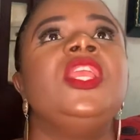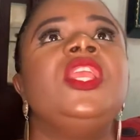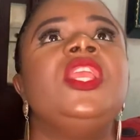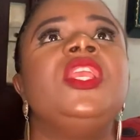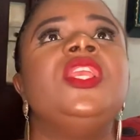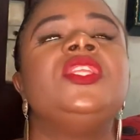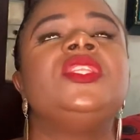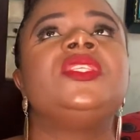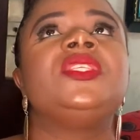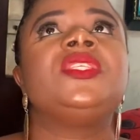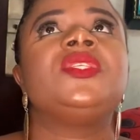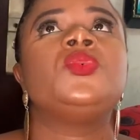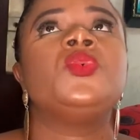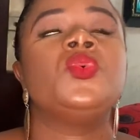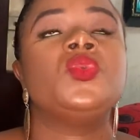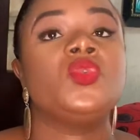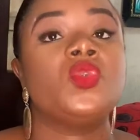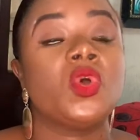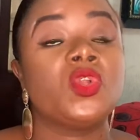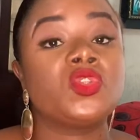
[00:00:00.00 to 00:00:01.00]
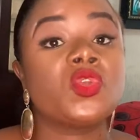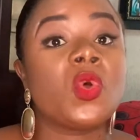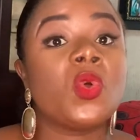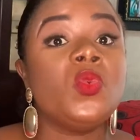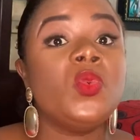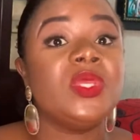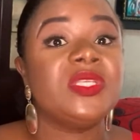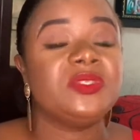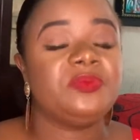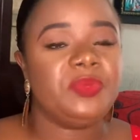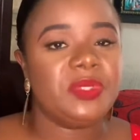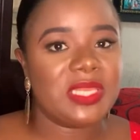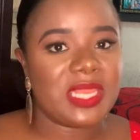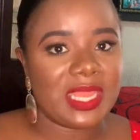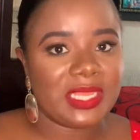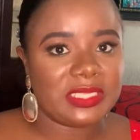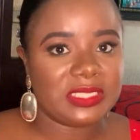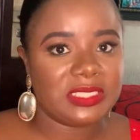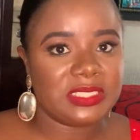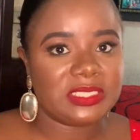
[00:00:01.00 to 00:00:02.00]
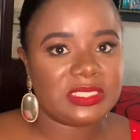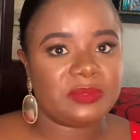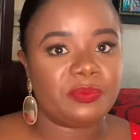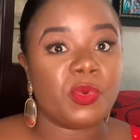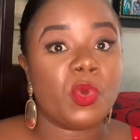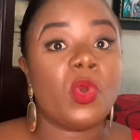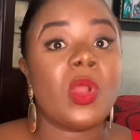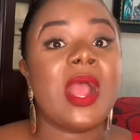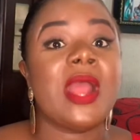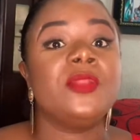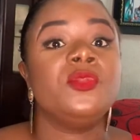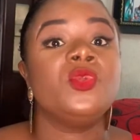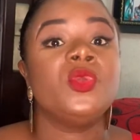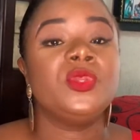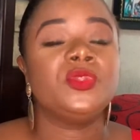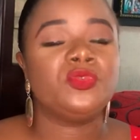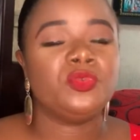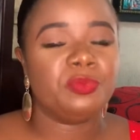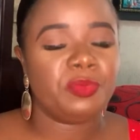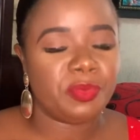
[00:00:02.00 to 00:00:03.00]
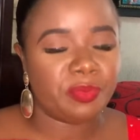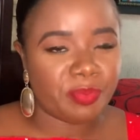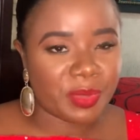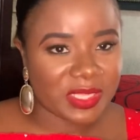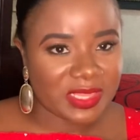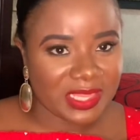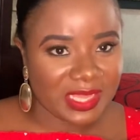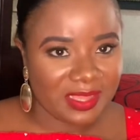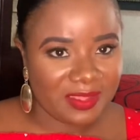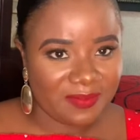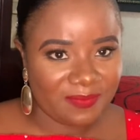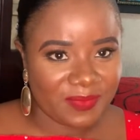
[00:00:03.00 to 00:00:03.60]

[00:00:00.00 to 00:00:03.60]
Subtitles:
It will not always be like this, but I know it will be better.